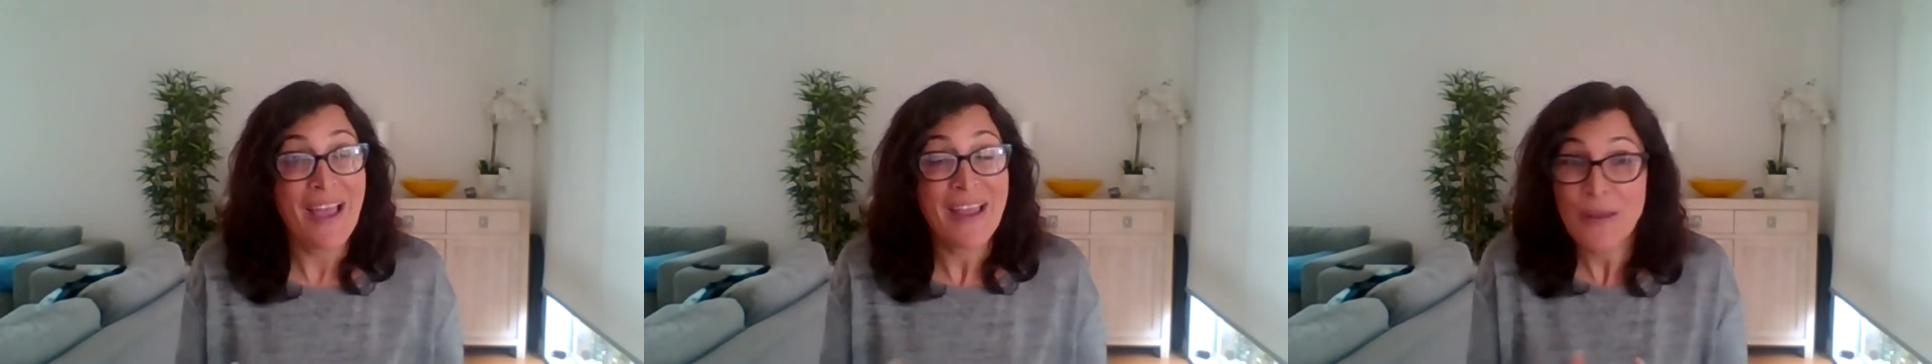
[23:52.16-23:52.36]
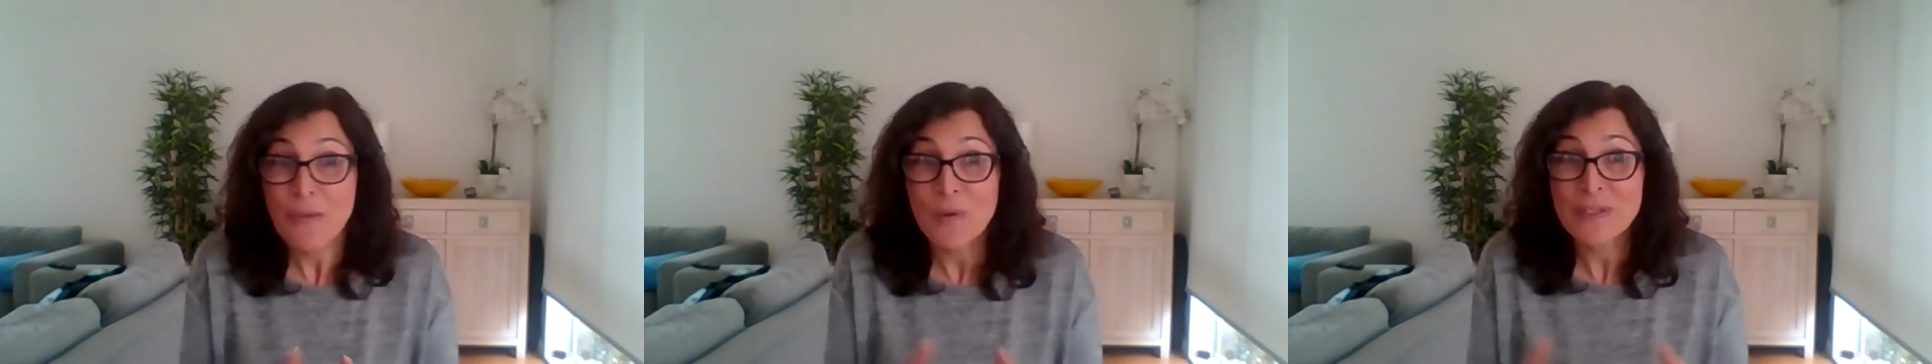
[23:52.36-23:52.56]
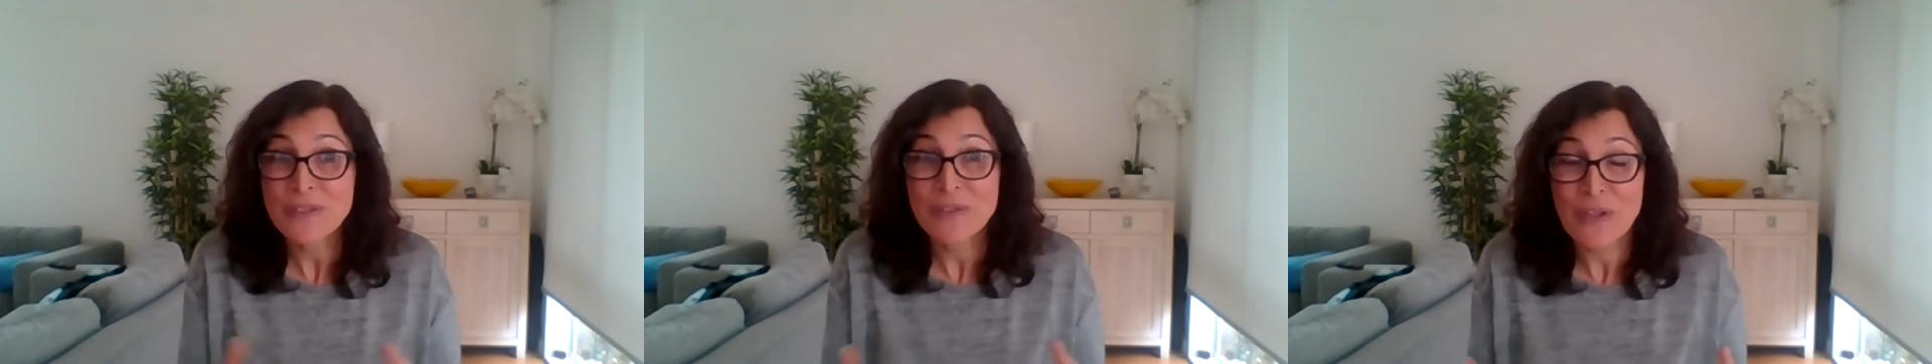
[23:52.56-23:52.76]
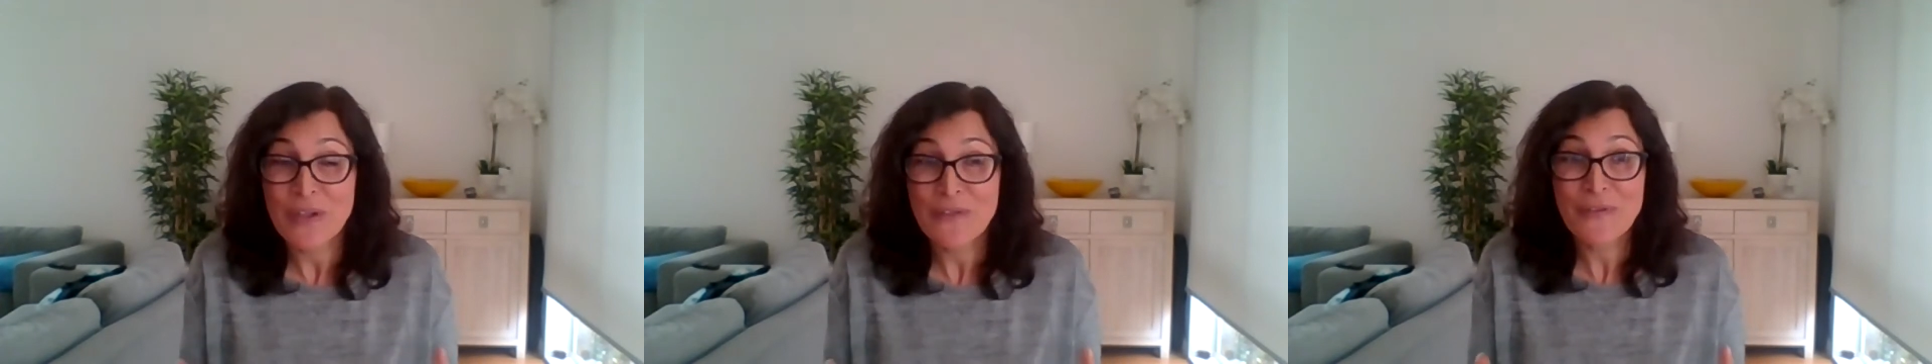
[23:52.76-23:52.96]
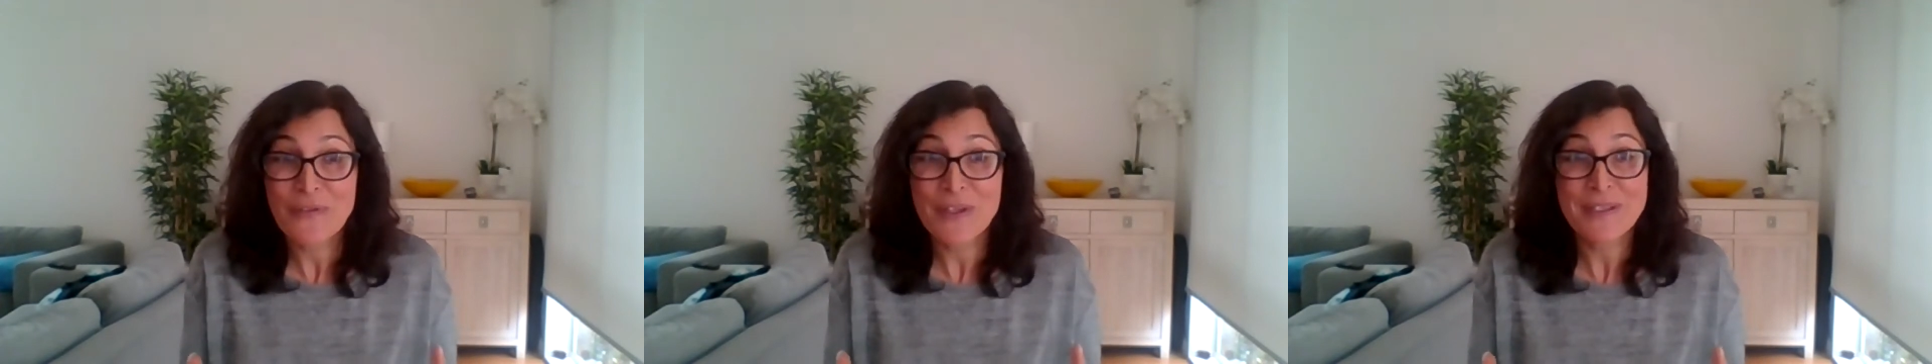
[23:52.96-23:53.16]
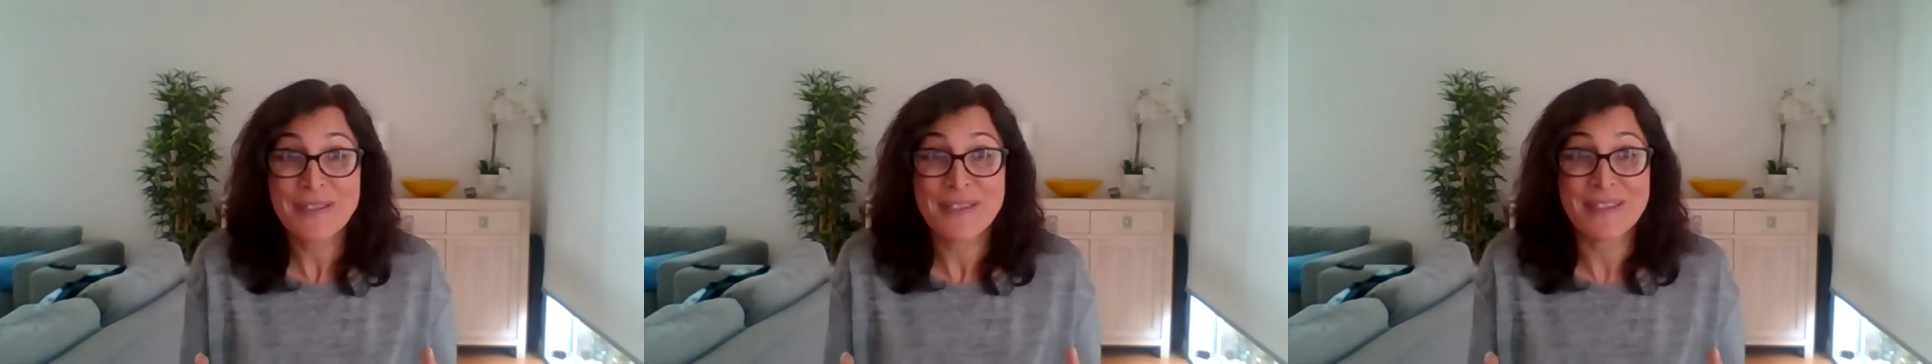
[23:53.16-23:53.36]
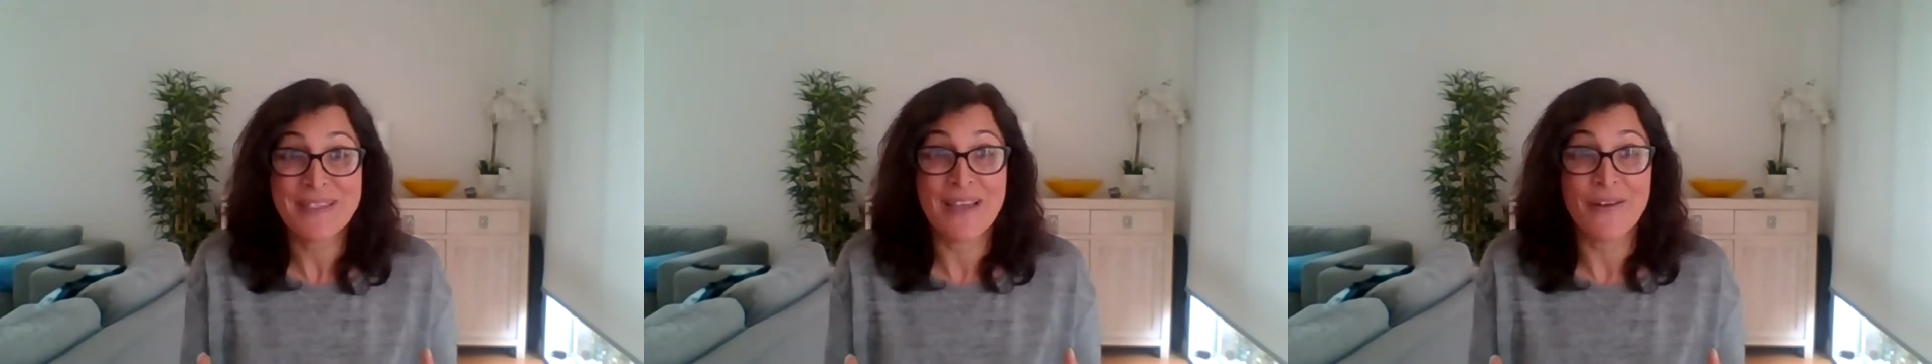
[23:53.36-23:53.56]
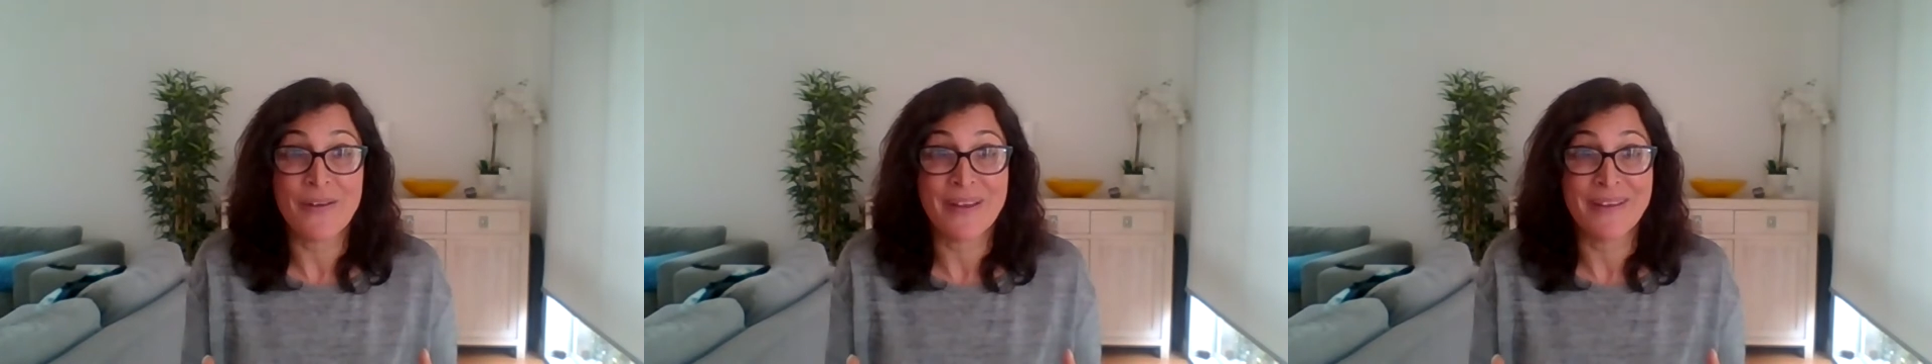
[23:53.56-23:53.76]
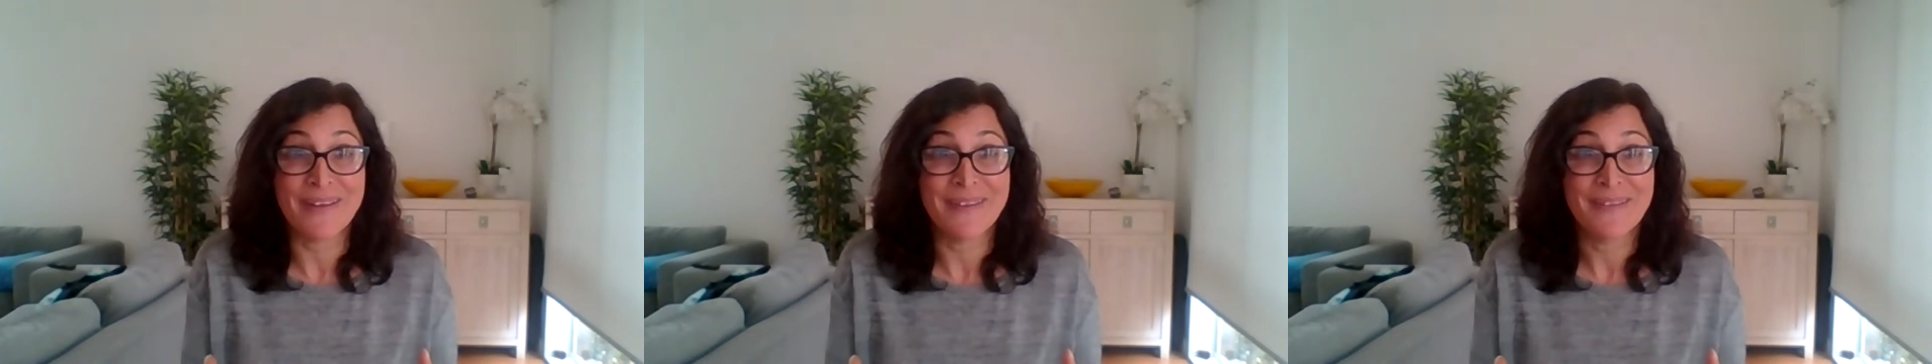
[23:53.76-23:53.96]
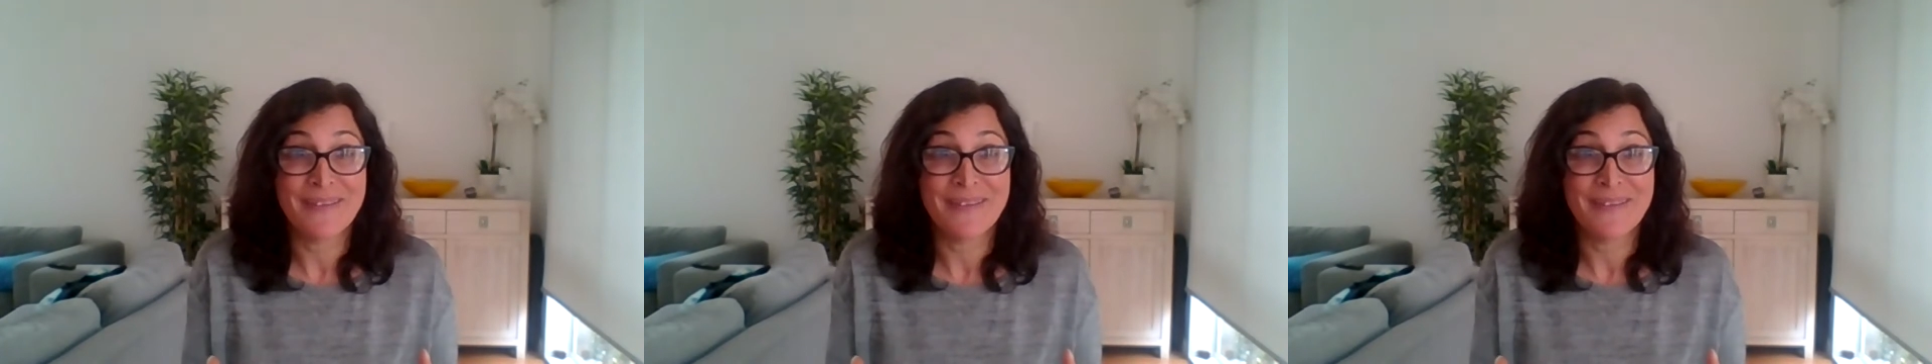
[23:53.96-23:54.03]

it wasn't her first cesarean,